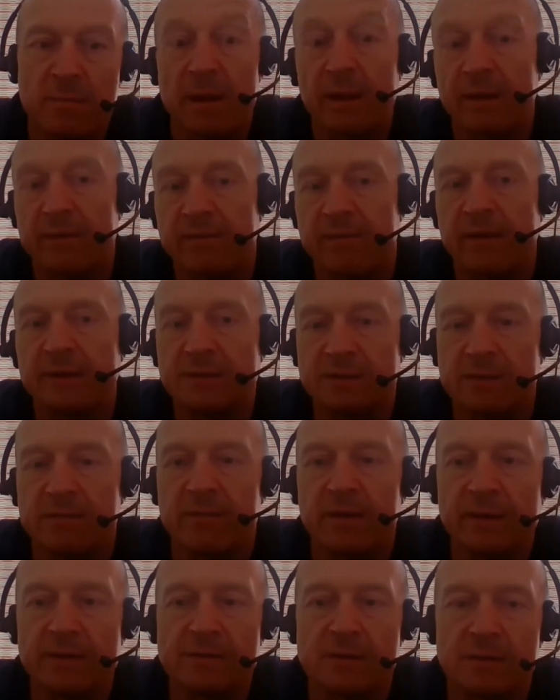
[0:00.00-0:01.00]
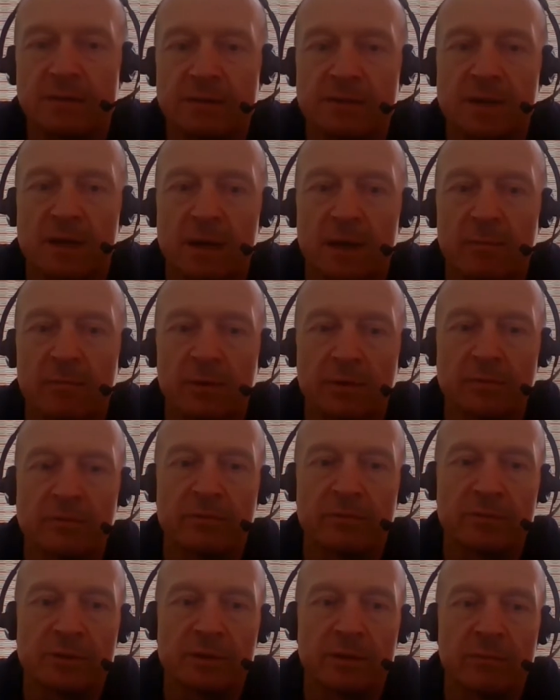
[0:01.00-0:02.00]
mainly face to face at the time, because
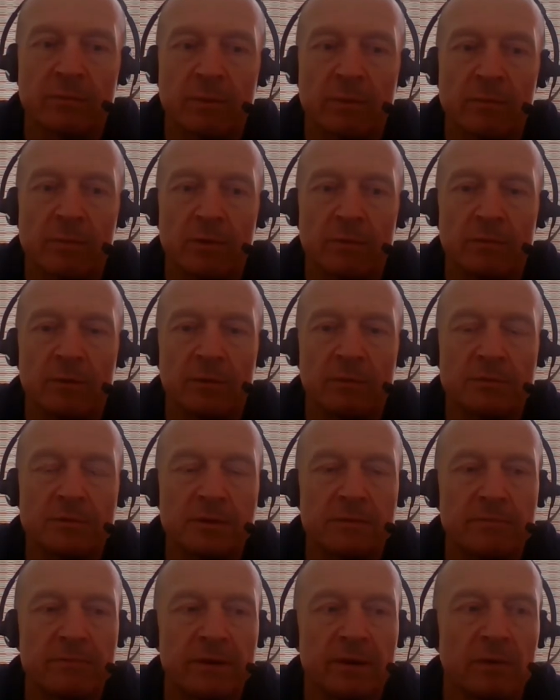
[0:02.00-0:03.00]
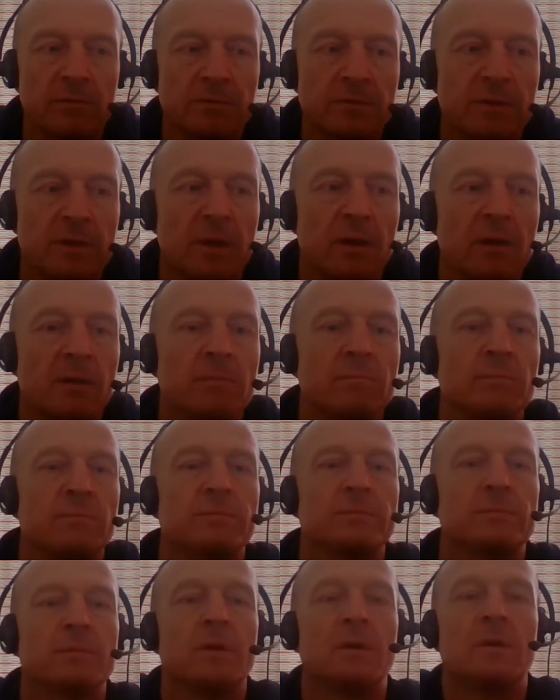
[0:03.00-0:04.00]
obviously we weren't using video
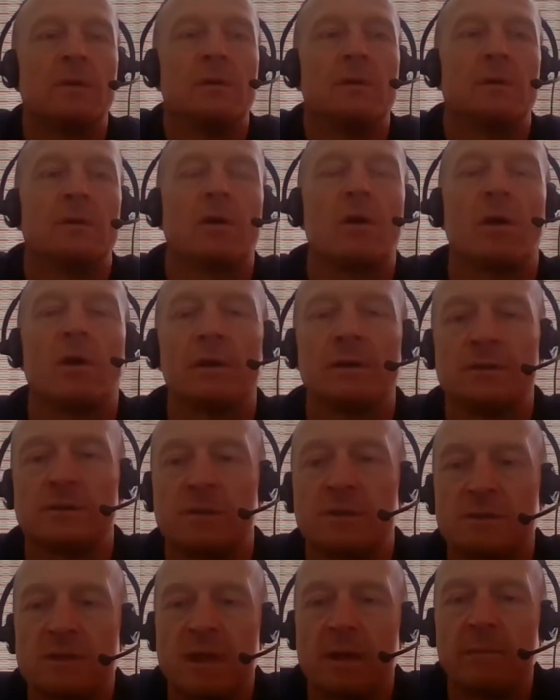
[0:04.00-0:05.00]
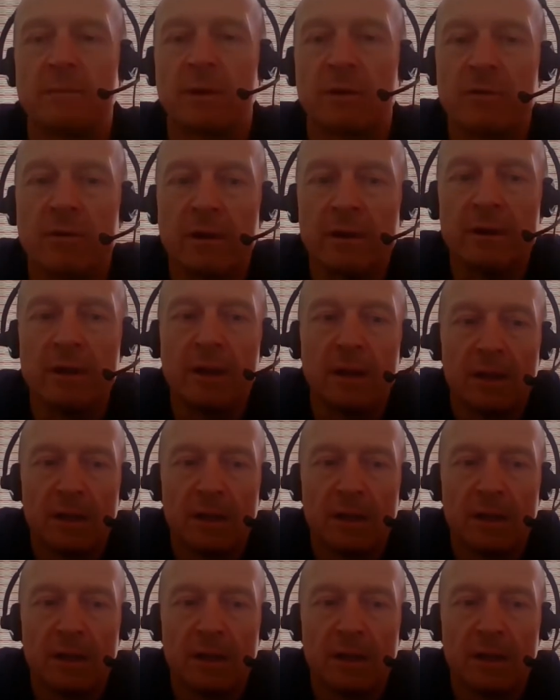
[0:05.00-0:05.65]
calling to the same degree.